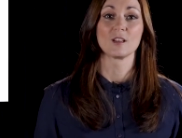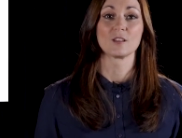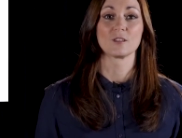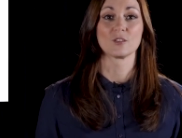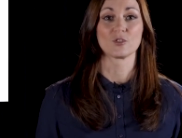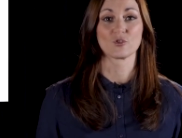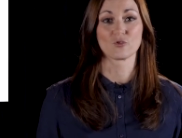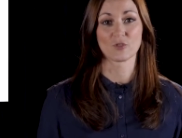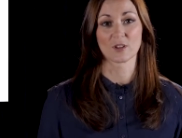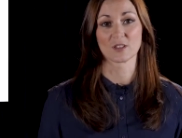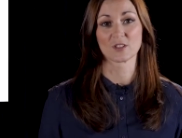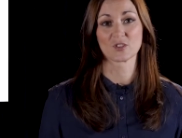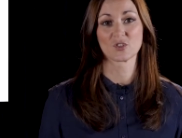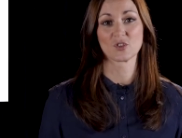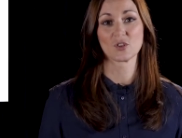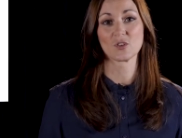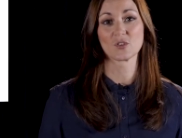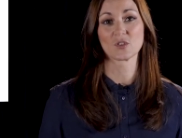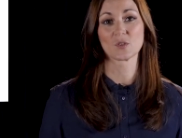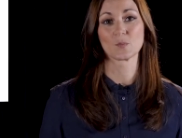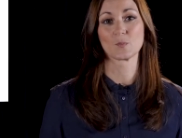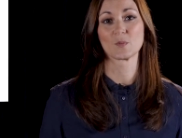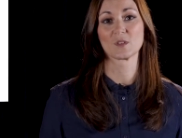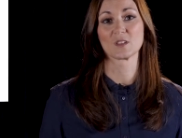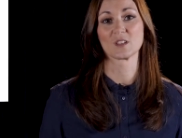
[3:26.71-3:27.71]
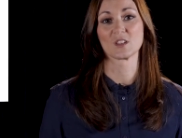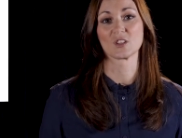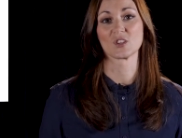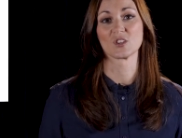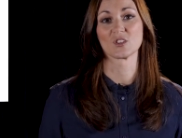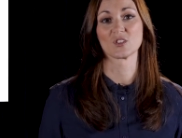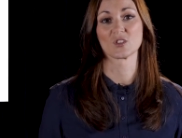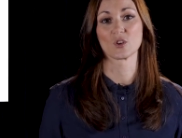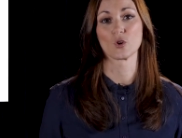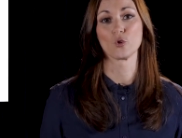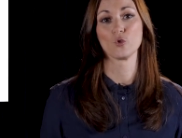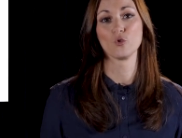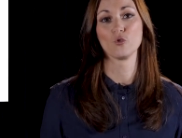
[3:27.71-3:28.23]
the transducer
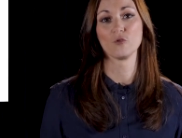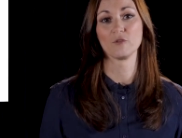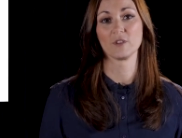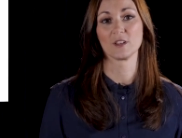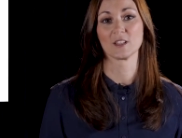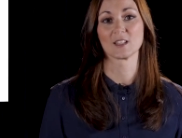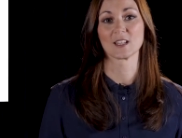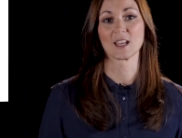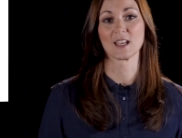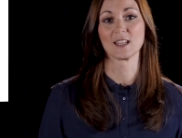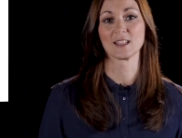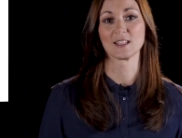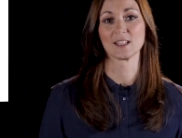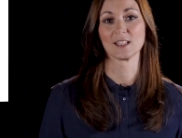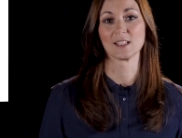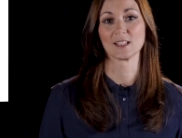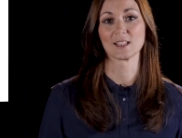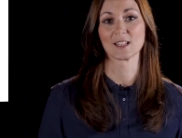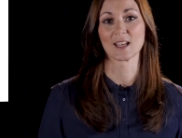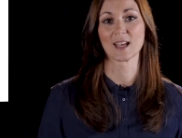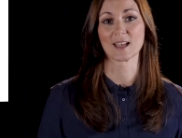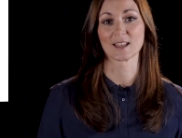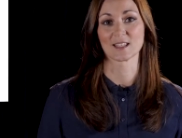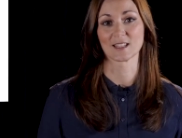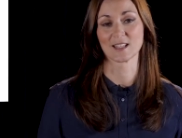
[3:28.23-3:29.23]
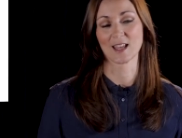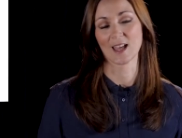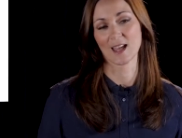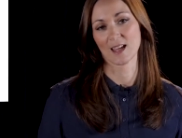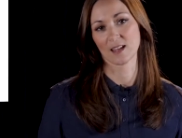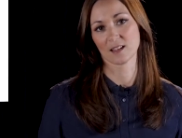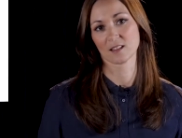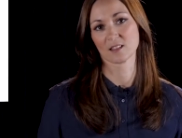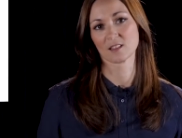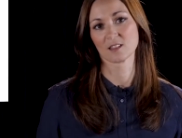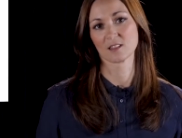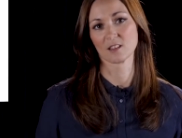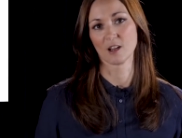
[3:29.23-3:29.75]
positions are orientated as an
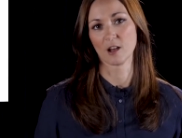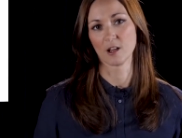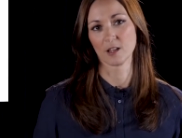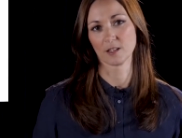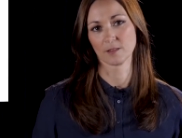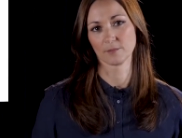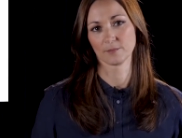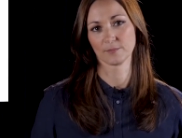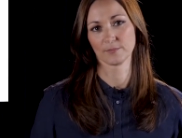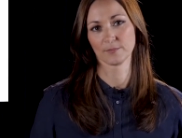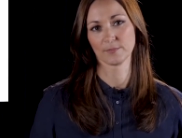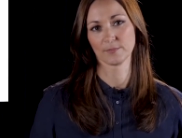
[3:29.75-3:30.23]
X sign.